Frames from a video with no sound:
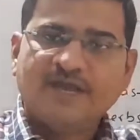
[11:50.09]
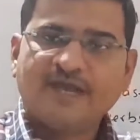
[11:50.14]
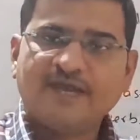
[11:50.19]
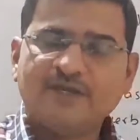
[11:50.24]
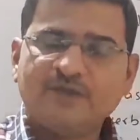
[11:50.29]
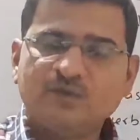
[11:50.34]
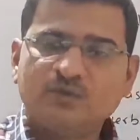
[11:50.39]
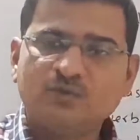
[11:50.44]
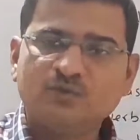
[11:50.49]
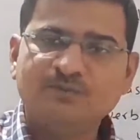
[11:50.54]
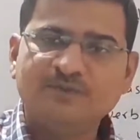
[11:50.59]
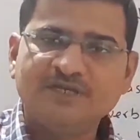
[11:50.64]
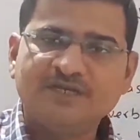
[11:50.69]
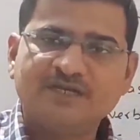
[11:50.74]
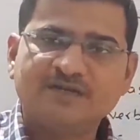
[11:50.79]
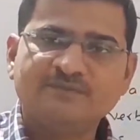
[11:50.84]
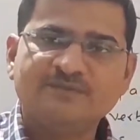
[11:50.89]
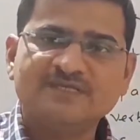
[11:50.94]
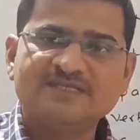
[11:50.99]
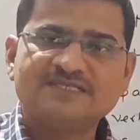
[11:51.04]
and to
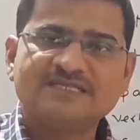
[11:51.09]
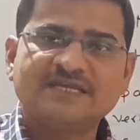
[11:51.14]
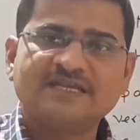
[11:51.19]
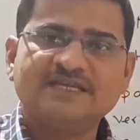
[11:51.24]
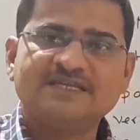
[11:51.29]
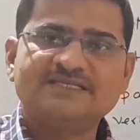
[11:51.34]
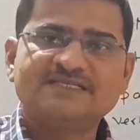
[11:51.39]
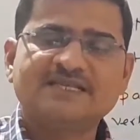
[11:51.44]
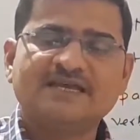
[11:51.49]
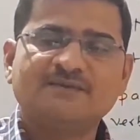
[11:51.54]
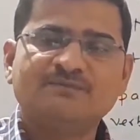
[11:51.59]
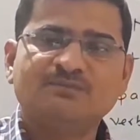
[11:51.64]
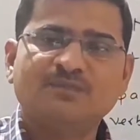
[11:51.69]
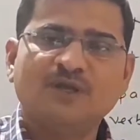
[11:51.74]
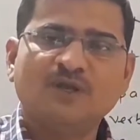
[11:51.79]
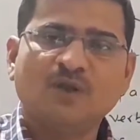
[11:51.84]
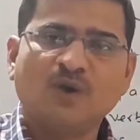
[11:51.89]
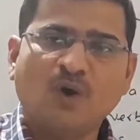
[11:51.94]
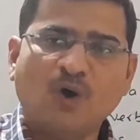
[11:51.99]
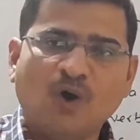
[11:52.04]
become is an
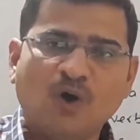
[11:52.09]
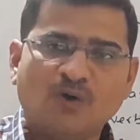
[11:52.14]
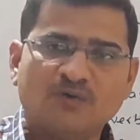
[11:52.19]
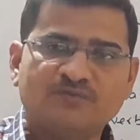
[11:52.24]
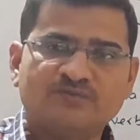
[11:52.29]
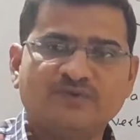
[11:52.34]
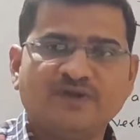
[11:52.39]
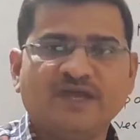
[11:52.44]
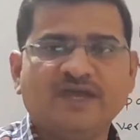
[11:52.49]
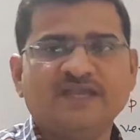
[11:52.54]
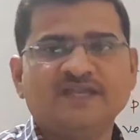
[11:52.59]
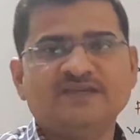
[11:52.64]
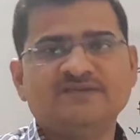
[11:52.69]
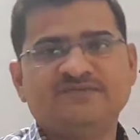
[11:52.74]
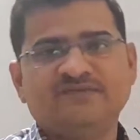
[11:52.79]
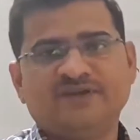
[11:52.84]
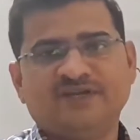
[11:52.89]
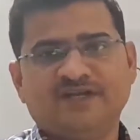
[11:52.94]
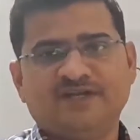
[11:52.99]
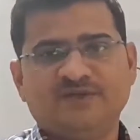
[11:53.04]
example of an
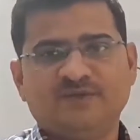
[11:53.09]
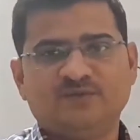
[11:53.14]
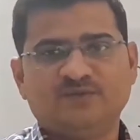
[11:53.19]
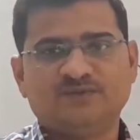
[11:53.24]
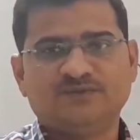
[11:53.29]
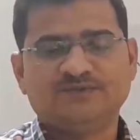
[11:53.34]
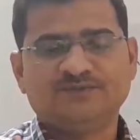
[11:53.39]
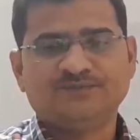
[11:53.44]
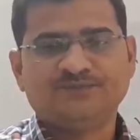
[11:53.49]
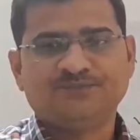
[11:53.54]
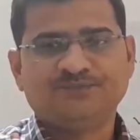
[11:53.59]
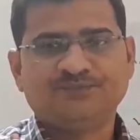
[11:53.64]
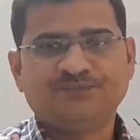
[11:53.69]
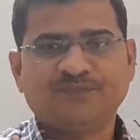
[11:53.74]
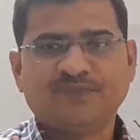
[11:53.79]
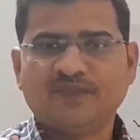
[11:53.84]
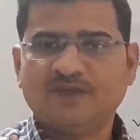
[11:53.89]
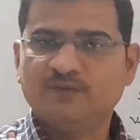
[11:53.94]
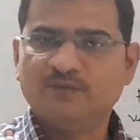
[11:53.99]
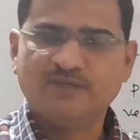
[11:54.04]
infinitive.
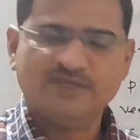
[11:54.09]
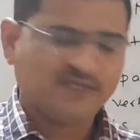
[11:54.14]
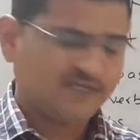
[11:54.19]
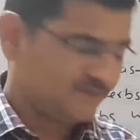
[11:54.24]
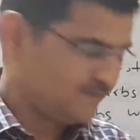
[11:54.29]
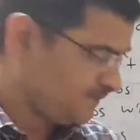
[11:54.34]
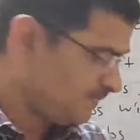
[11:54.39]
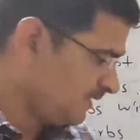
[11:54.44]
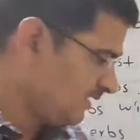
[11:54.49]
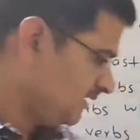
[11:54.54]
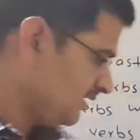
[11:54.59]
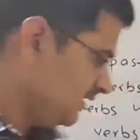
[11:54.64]
Okay,